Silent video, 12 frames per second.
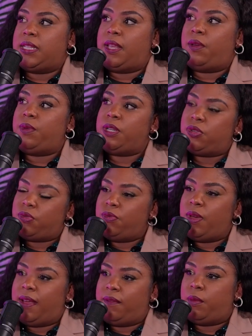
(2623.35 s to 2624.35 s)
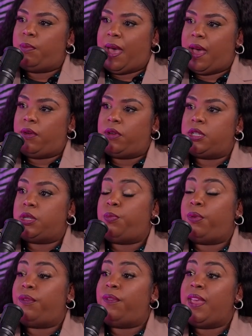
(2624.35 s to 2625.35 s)
that we do have the power to
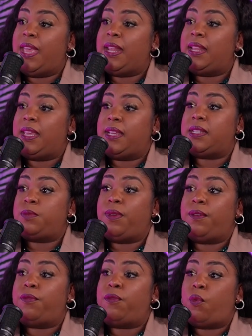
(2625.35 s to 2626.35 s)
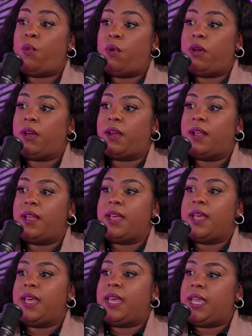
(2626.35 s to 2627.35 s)
prevent this before
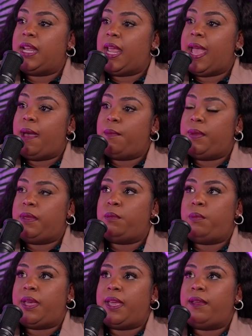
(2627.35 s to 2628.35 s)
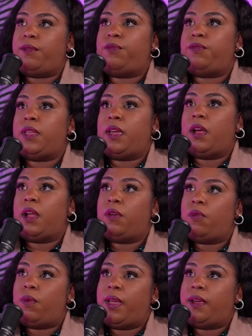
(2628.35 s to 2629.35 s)
it can happen. But if they're
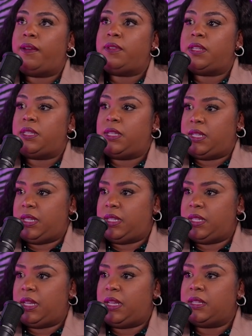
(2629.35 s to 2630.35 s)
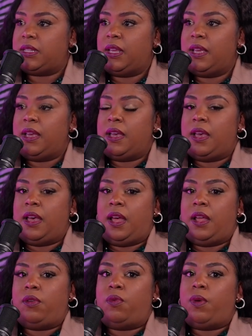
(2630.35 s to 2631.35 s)
unaware of the statistics,
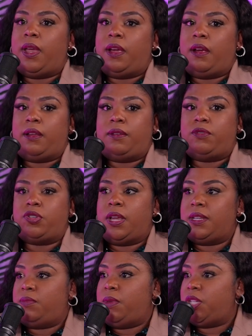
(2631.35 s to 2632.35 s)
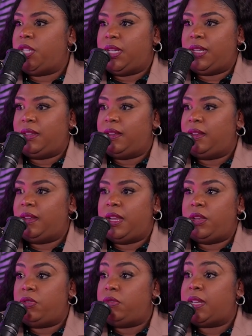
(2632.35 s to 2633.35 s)
unaware of transmission
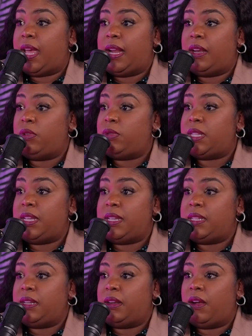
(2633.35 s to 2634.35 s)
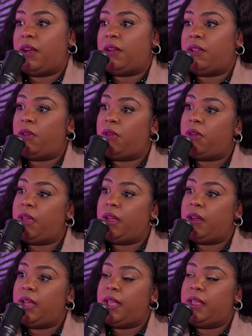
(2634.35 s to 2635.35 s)
and new diagnoses in our local
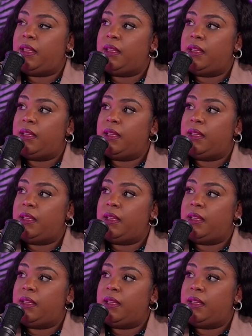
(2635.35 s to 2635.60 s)
area,